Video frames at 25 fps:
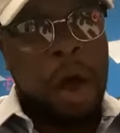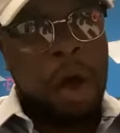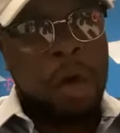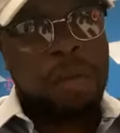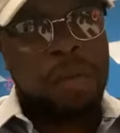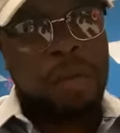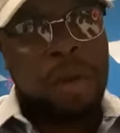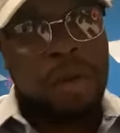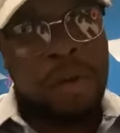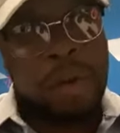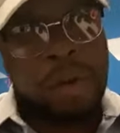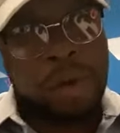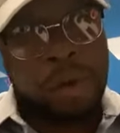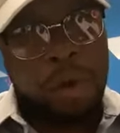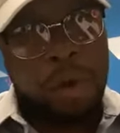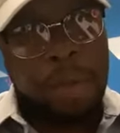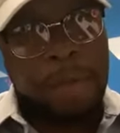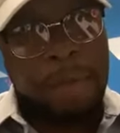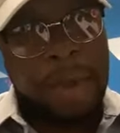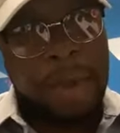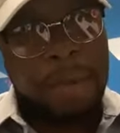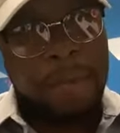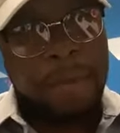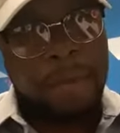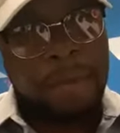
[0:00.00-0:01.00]
also
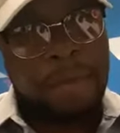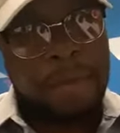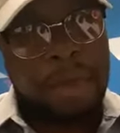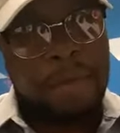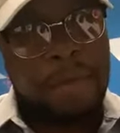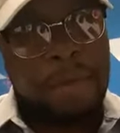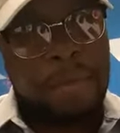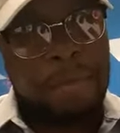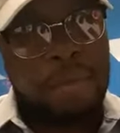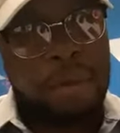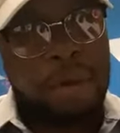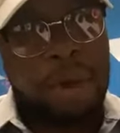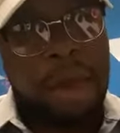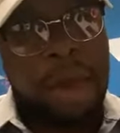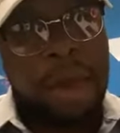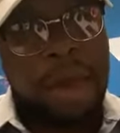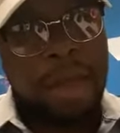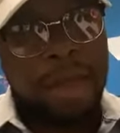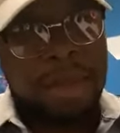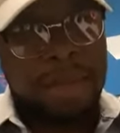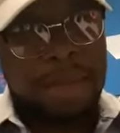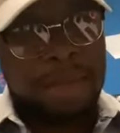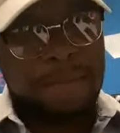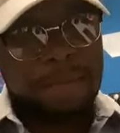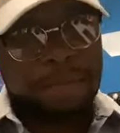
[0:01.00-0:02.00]
include members of the
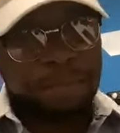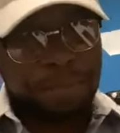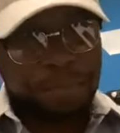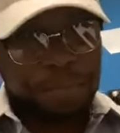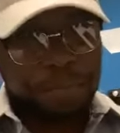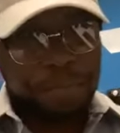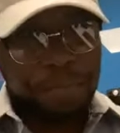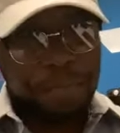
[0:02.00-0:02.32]
press.